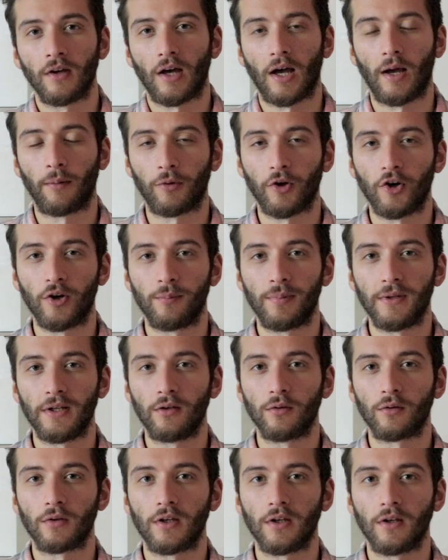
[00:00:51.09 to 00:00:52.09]
I'm going to be
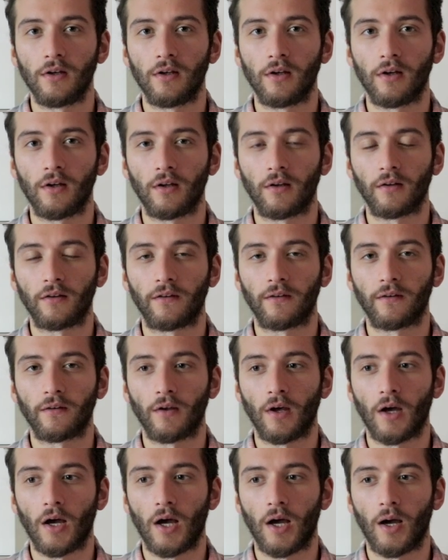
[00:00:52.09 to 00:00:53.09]
looking at
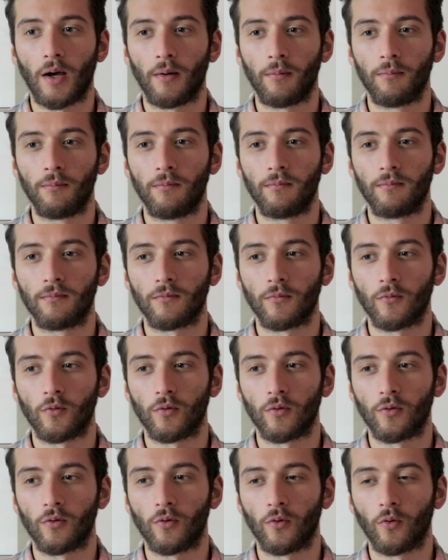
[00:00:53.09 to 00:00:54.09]
um,
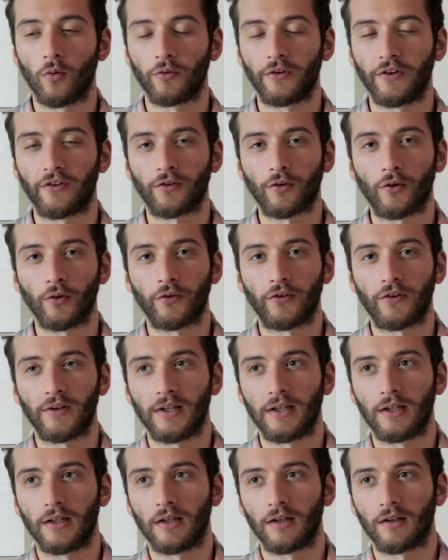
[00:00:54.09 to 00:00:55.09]
or
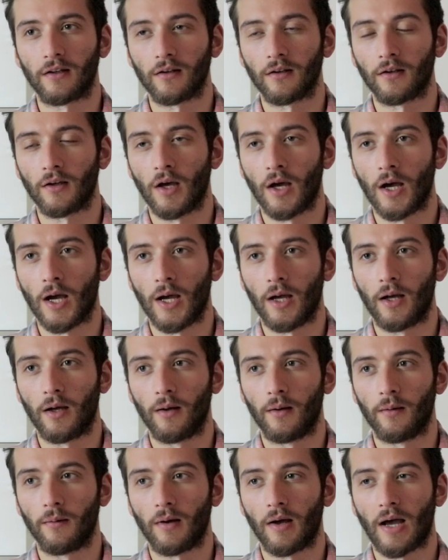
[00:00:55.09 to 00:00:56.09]
discussing
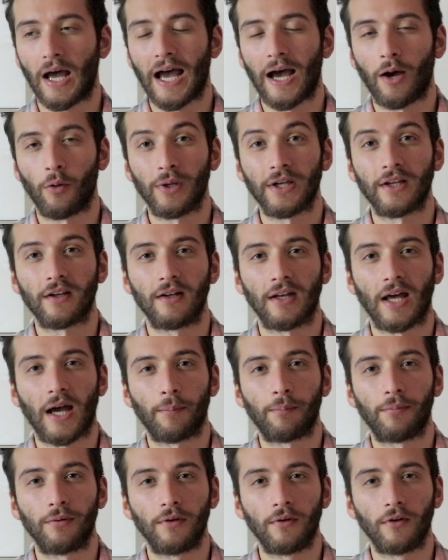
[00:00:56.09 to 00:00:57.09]
uh, how it can
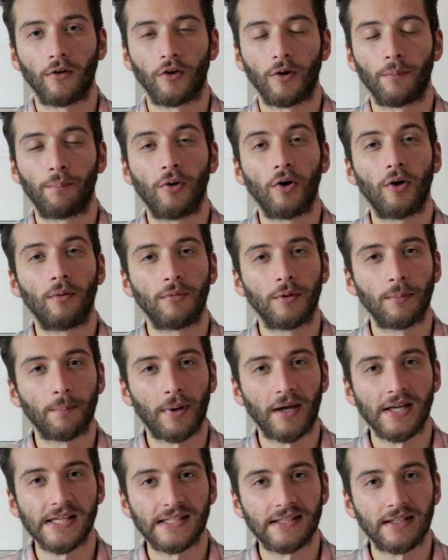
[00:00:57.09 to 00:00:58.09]
happen on a permanent
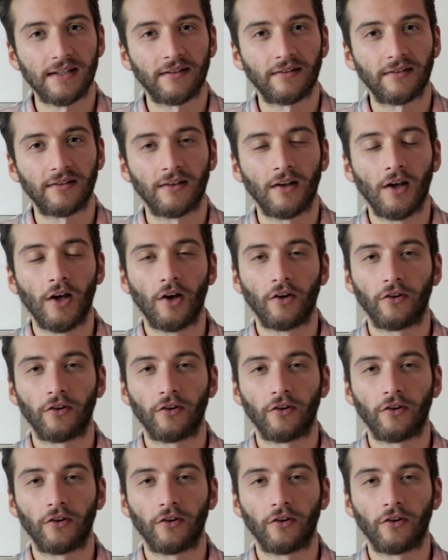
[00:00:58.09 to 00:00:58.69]
basis.